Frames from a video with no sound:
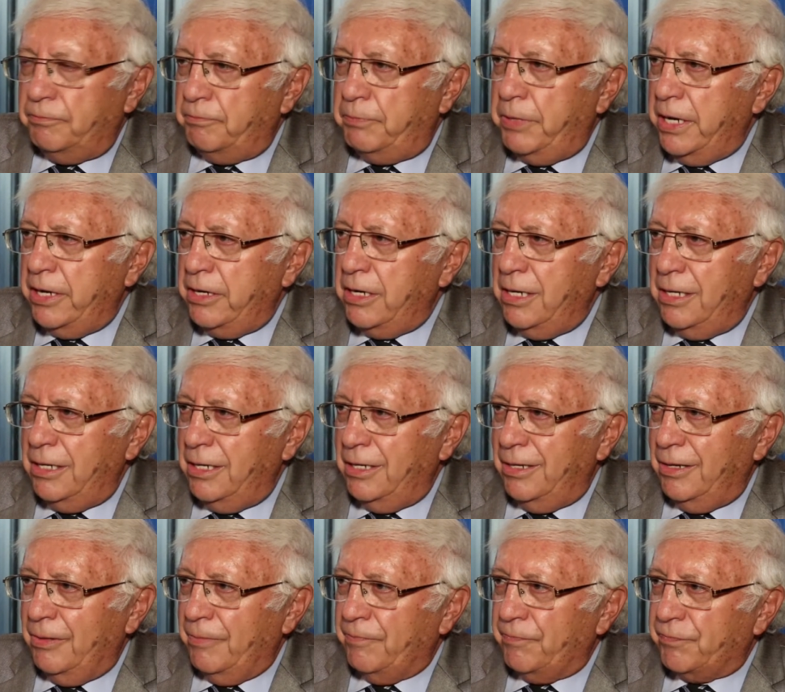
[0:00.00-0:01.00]

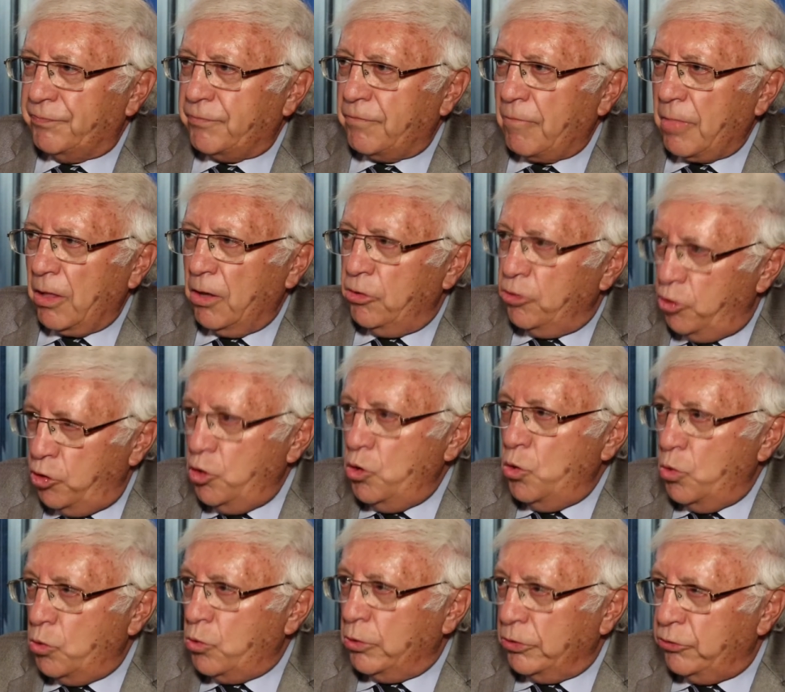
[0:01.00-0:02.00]
very new,
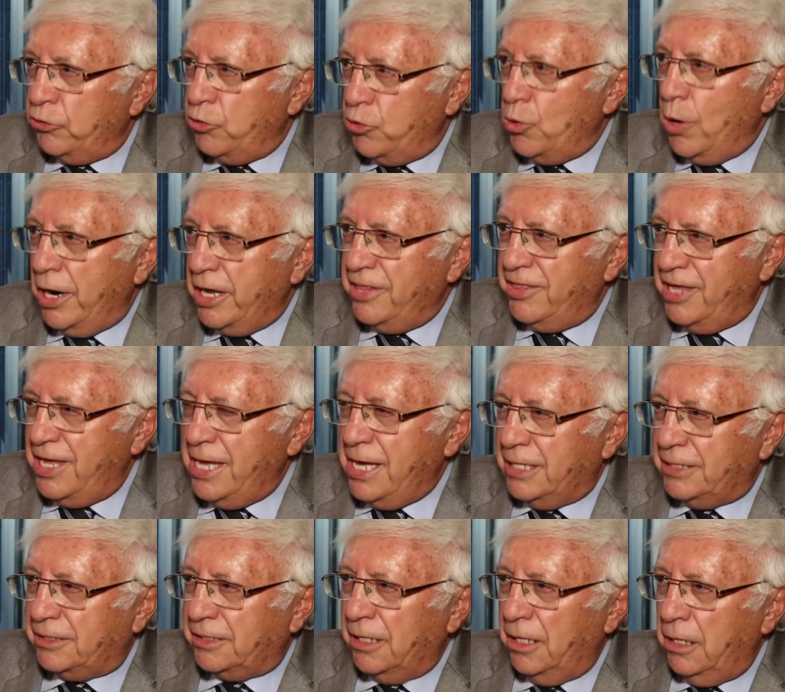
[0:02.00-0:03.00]
with new
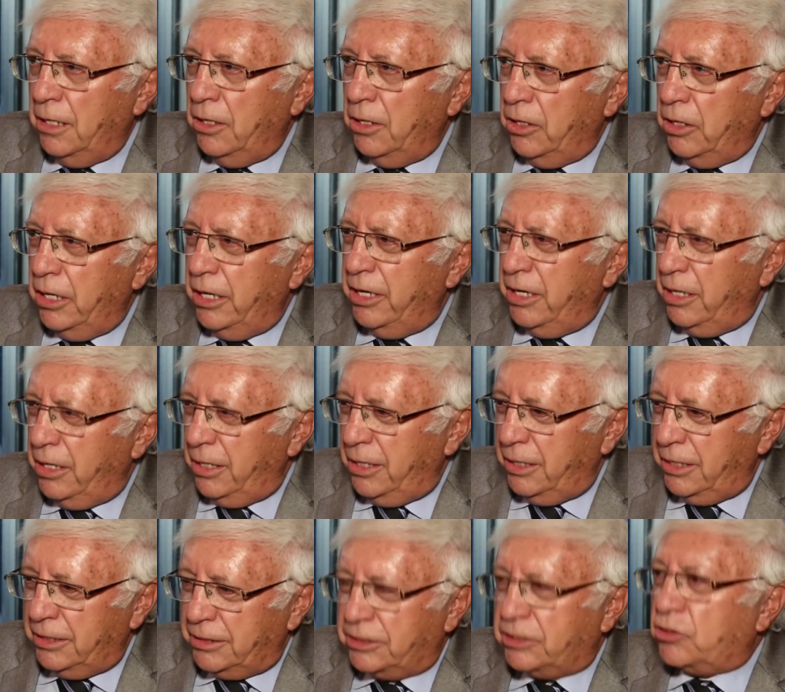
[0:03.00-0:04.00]
ideas.
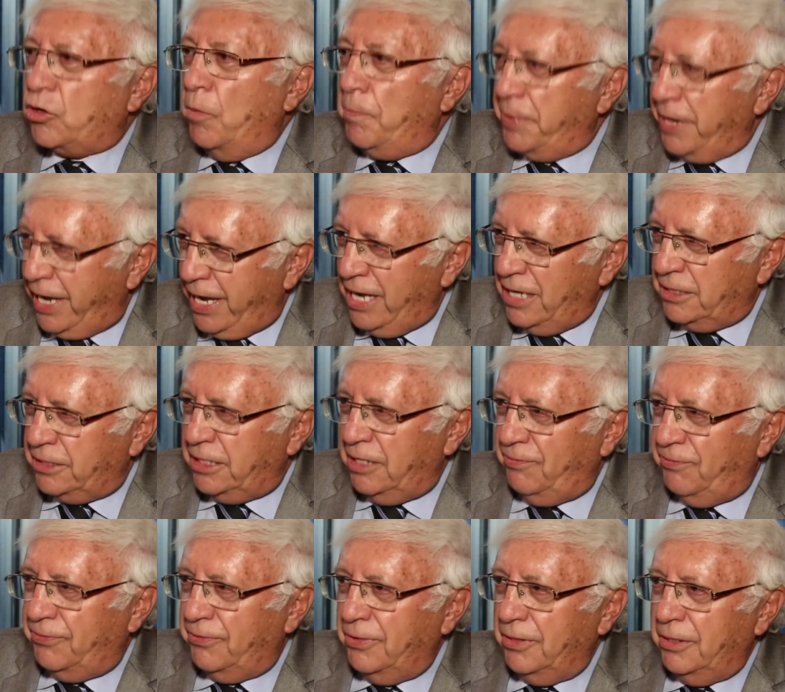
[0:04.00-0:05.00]
It's
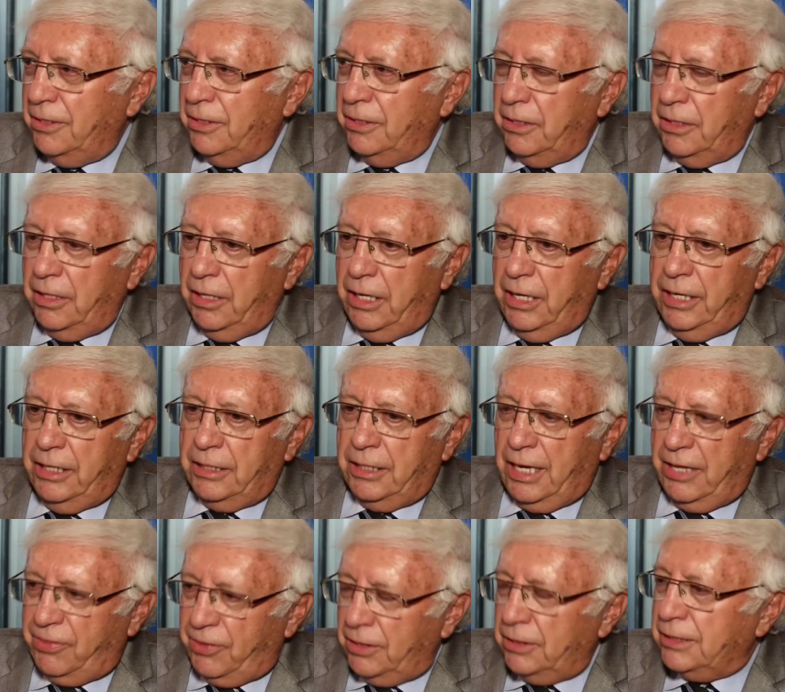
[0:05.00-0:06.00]
comprehensive, and
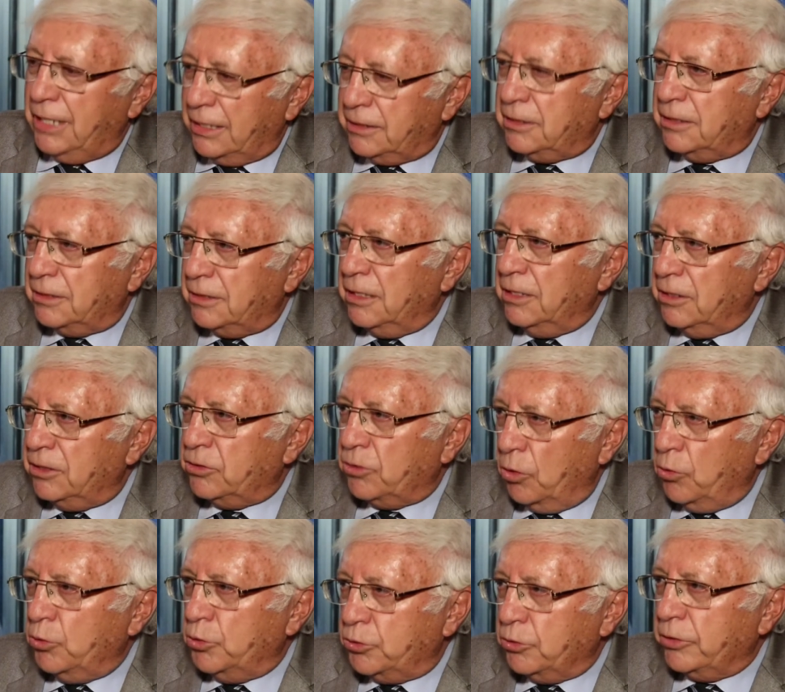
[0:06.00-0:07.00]
I think that's the
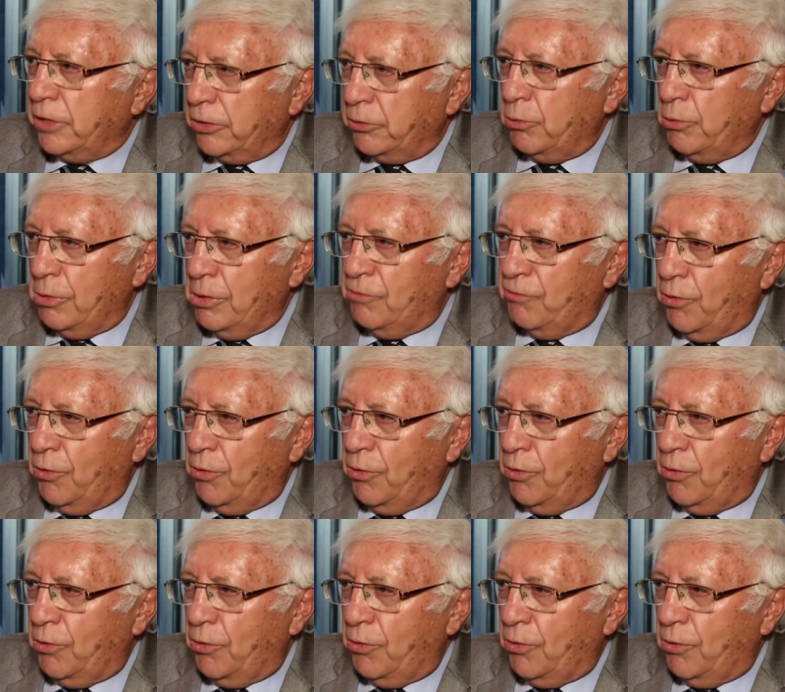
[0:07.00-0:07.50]
solution that we will